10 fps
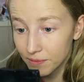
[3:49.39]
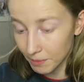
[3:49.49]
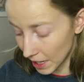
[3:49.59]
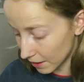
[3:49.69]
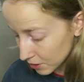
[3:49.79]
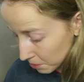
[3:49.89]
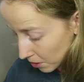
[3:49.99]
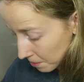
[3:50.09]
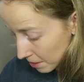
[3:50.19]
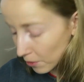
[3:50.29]
I might have to
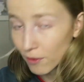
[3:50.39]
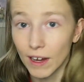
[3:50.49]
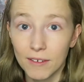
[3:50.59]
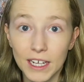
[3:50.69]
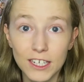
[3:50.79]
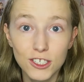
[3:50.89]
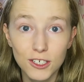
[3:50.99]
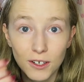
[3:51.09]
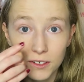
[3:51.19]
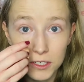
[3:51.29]
put a bit more
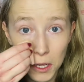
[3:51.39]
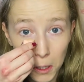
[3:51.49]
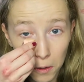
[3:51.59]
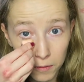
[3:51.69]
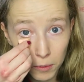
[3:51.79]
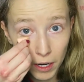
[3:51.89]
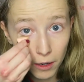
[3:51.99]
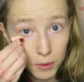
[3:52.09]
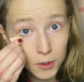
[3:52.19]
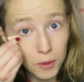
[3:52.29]
foundation on to cover
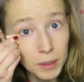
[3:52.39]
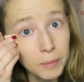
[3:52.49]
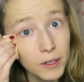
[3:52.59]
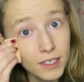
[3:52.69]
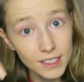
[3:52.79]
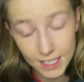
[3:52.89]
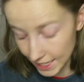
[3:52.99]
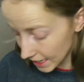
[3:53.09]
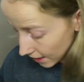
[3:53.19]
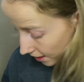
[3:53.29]
where I would normally put
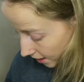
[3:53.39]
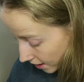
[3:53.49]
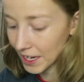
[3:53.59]
concealer.